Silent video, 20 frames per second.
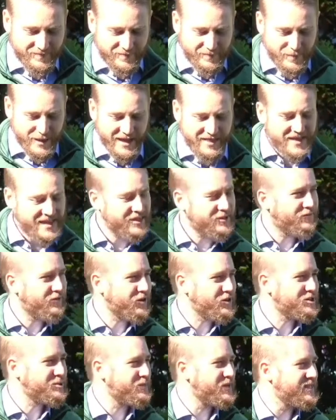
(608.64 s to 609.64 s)
But I think the
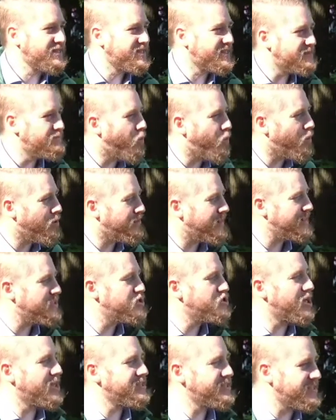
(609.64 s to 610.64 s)
first piece is more than
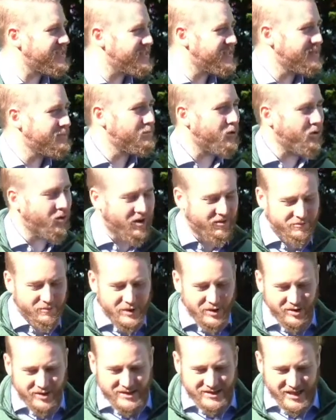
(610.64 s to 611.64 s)
just a symbol of
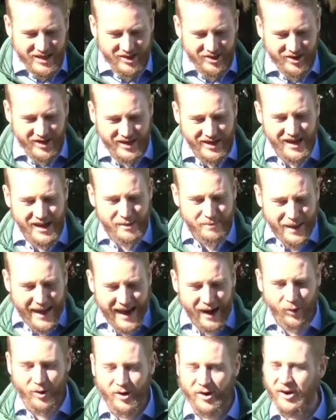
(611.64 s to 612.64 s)
military
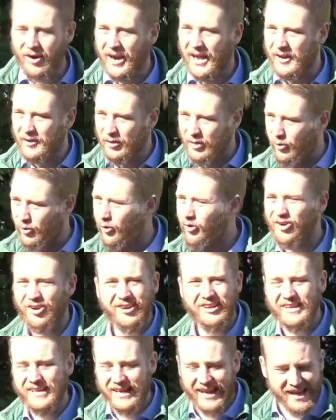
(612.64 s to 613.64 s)
power and
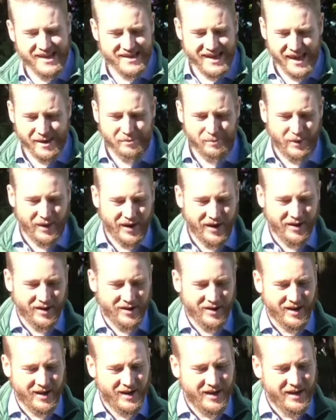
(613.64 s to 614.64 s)
authority and empire,